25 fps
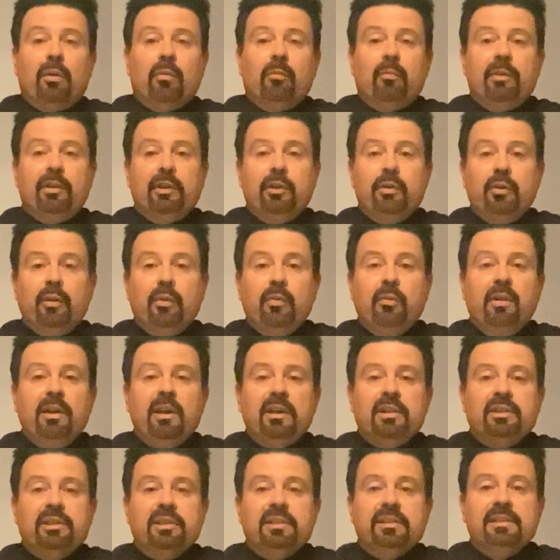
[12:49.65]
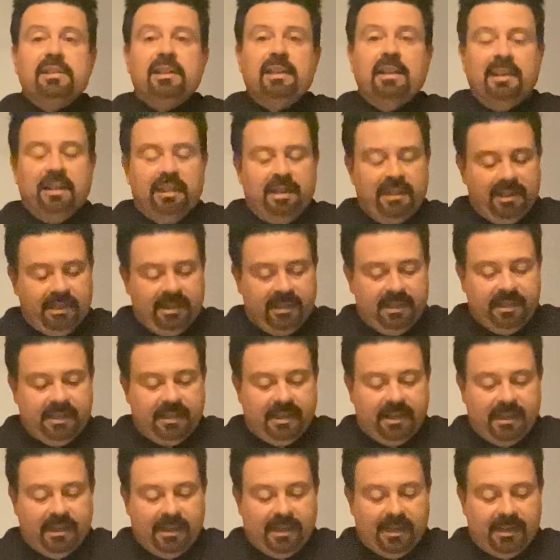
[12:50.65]
When you do dishes,
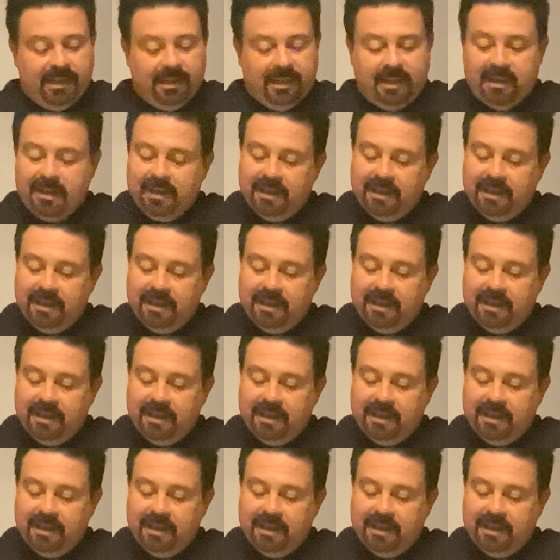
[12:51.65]
like